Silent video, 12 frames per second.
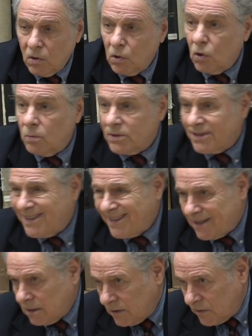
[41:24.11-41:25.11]
global
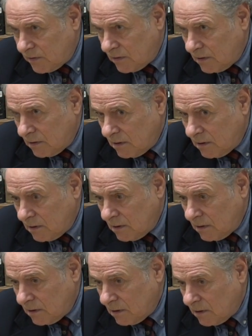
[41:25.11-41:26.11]
citizens,
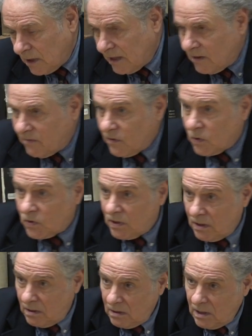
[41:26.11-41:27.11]
and diversity